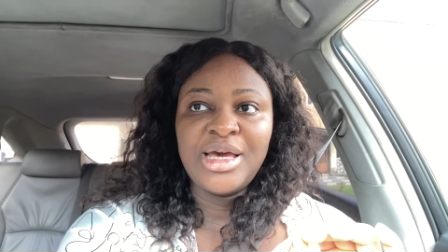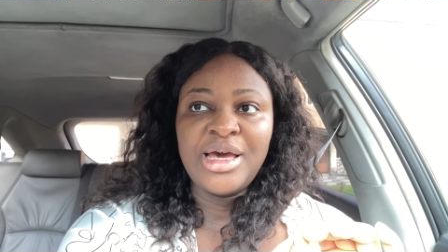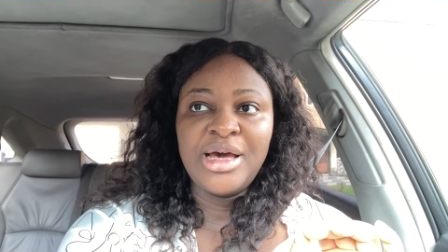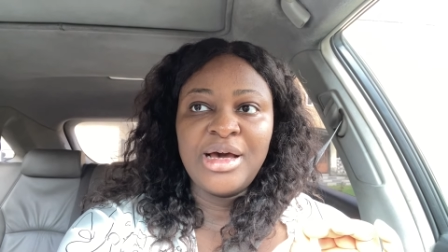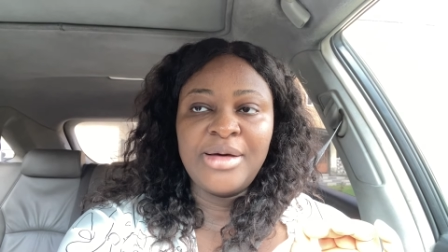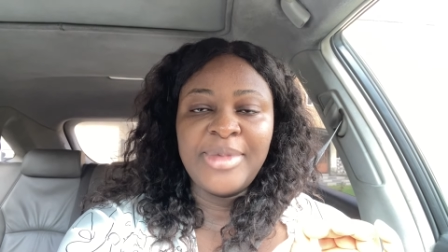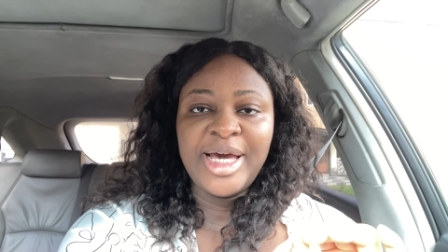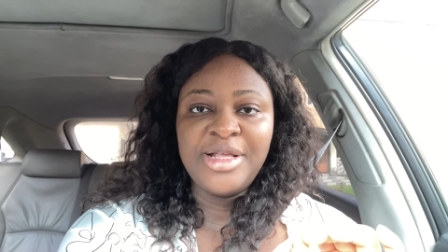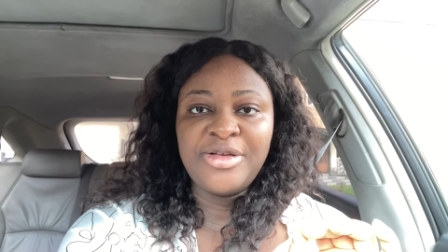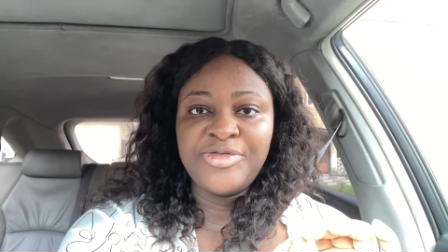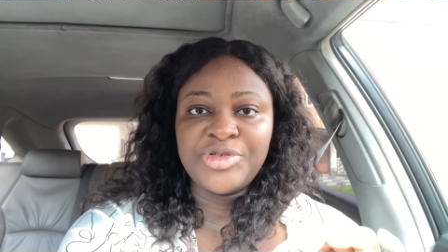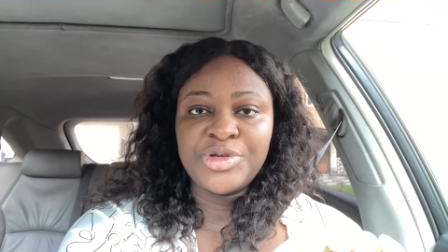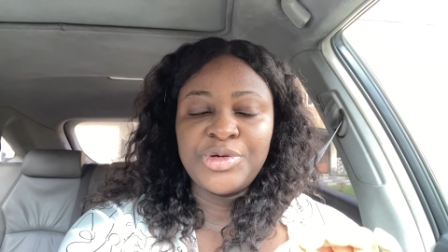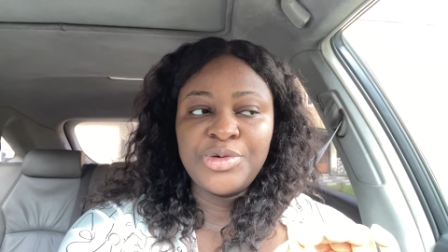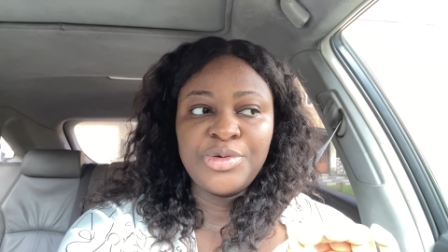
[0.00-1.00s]
um, end of
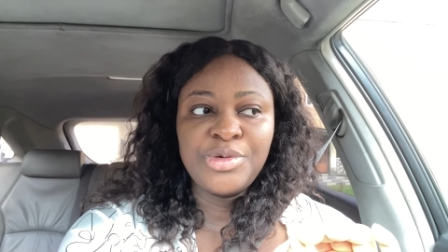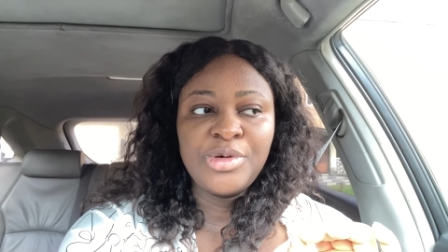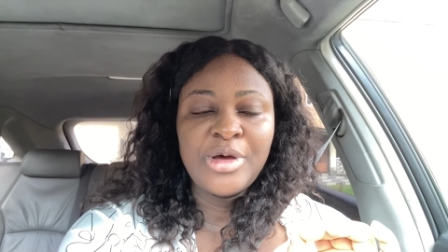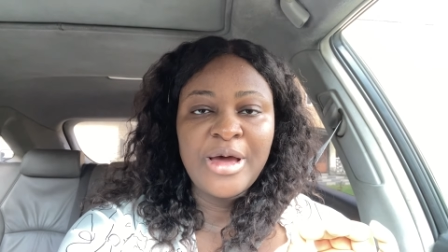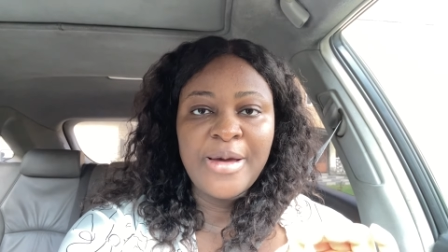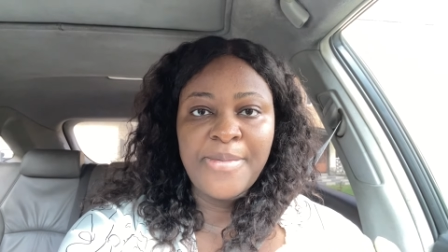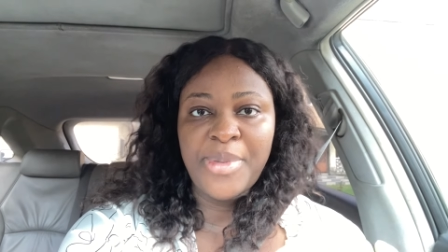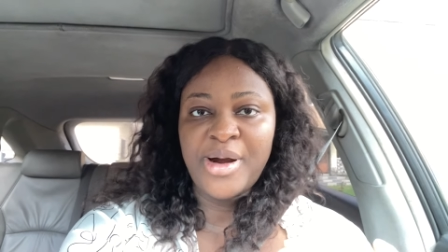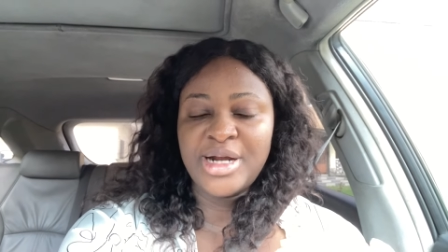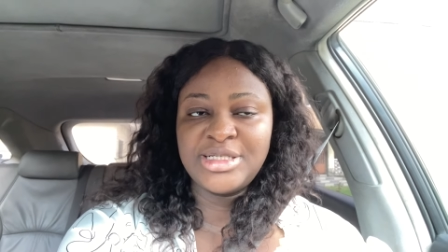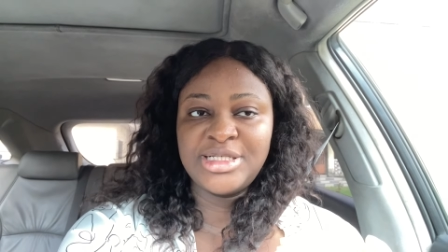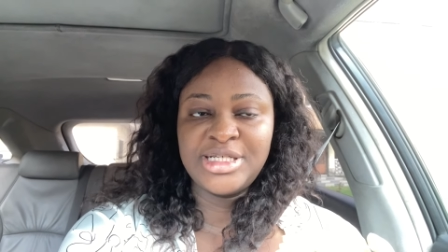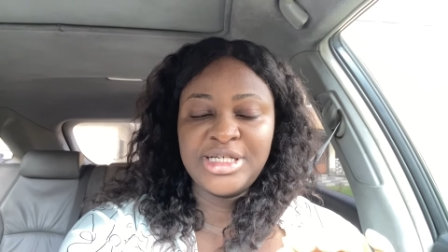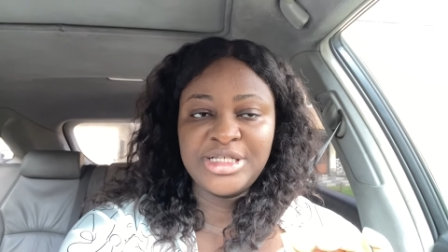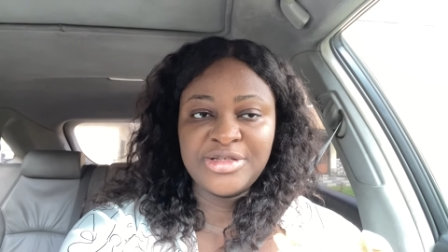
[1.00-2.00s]
school
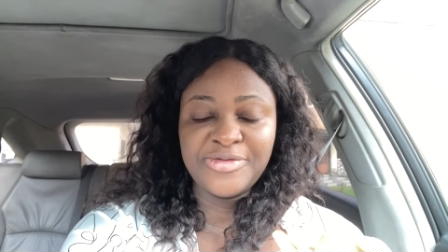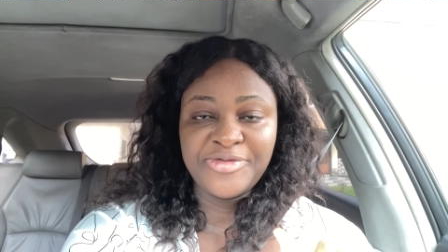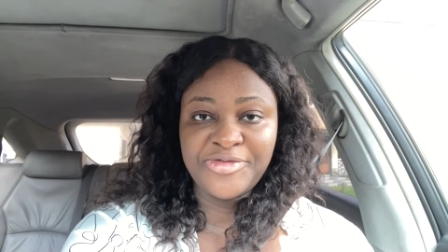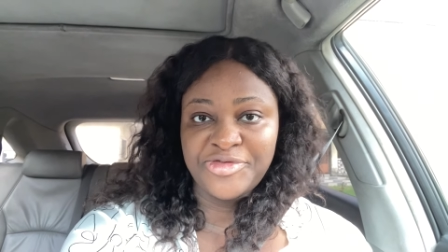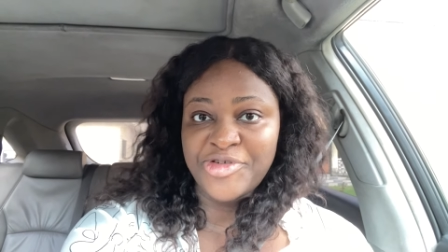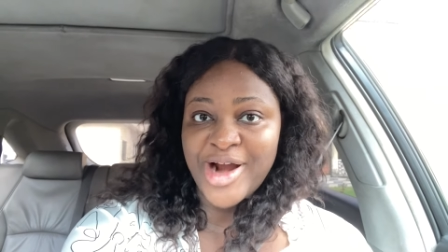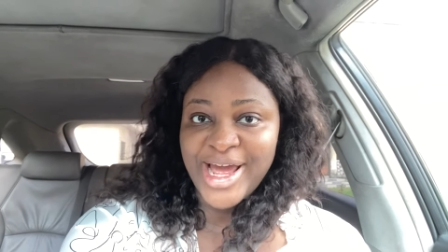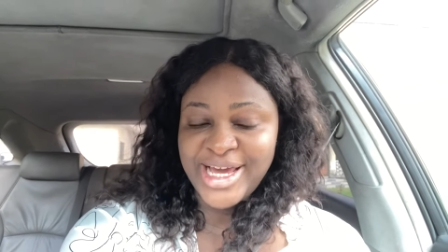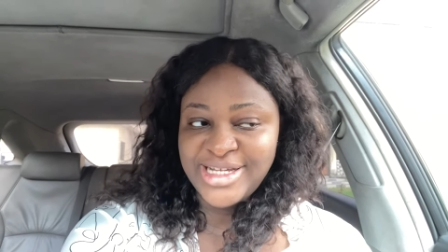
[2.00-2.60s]
parties on Friday.